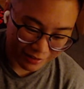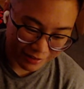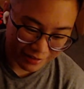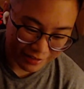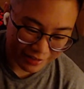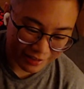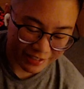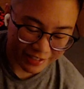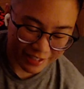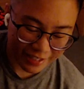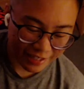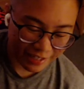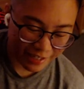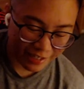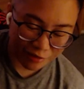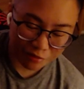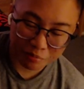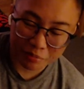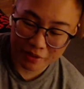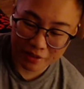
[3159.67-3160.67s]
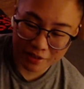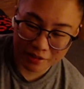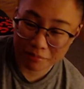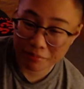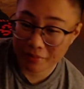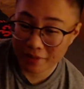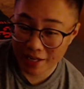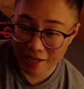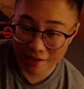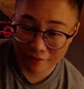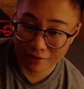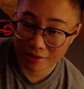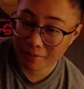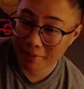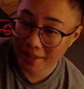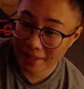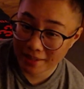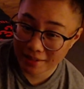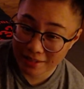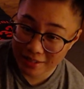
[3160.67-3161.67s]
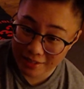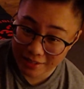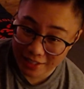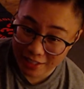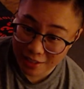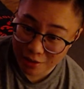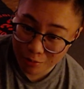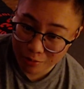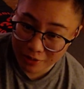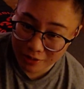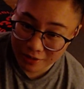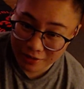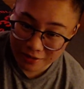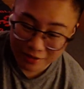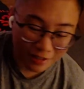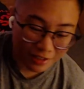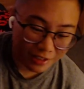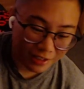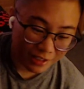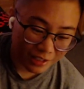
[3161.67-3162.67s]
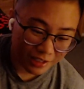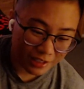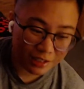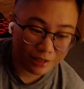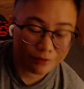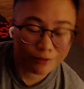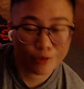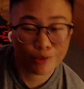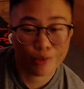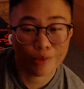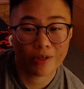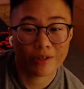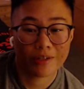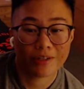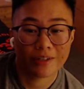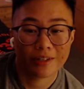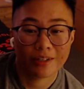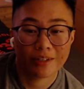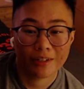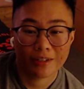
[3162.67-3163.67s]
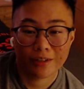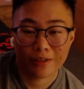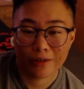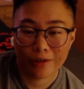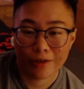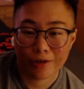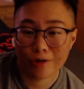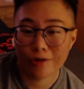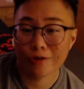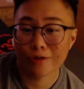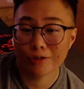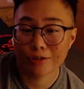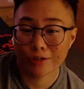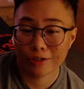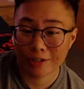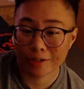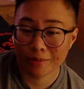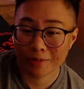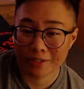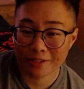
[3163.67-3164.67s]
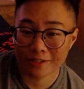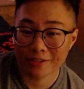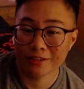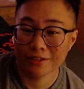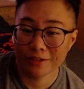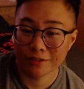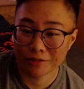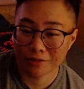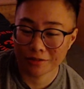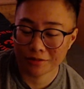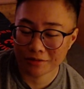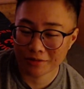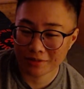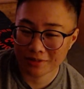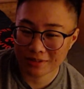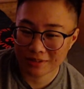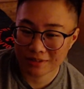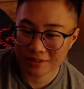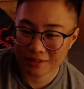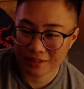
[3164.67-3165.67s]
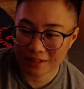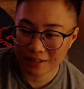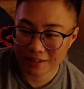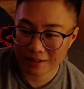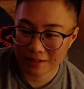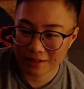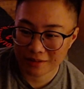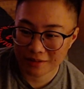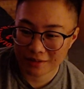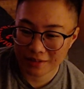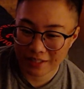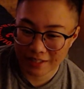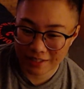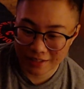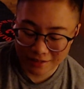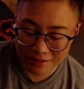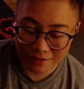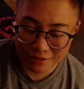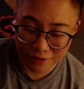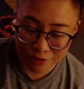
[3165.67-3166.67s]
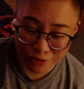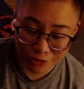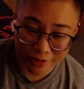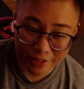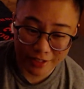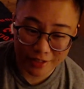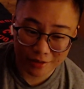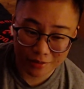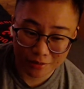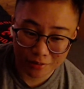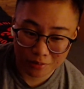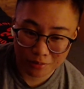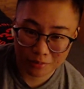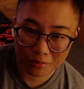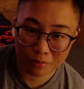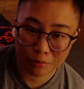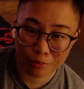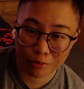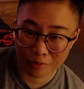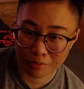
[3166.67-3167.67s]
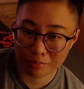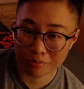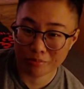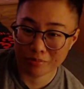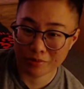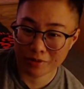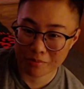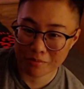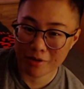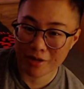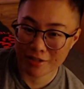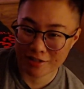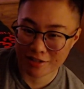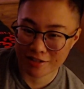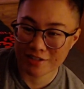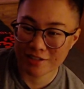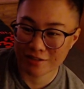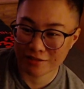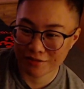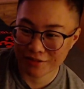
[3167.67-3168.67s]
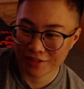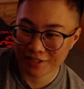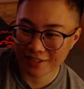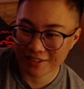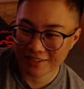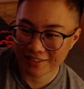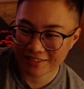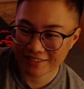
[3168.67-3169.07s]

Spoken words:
We can't be having a bad day, can we? And if you are, always try your best to end your day with some positivity.